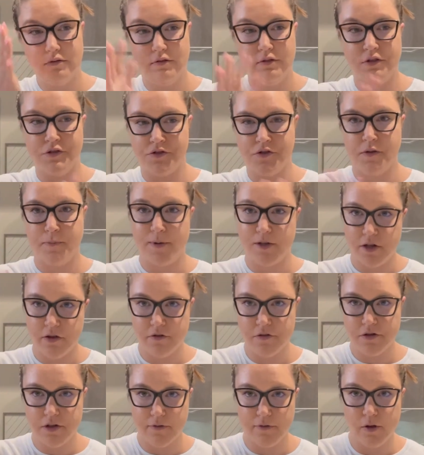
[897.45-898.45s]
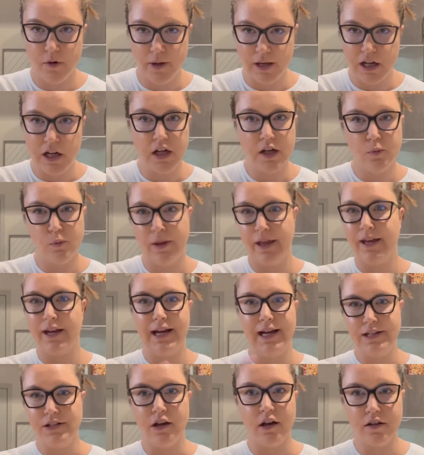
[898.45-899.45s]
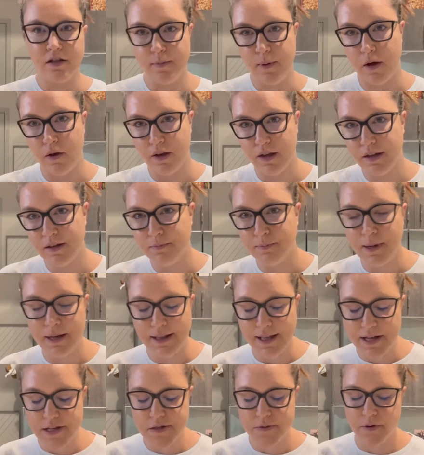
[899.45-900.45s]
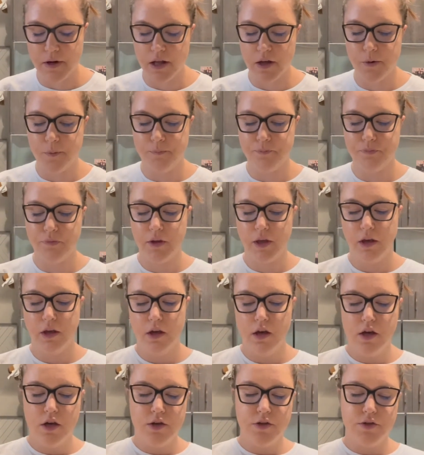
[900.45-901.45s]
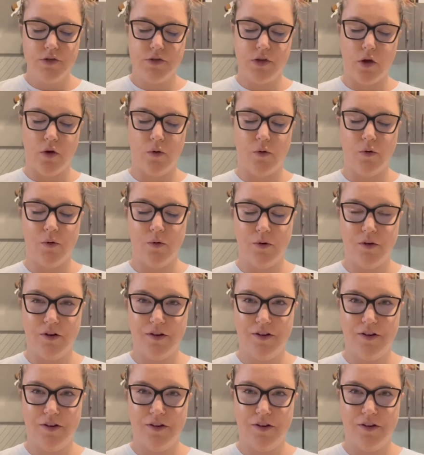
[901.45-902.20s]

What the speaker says: there's so much other stuff going on, like I talked about in my last video. So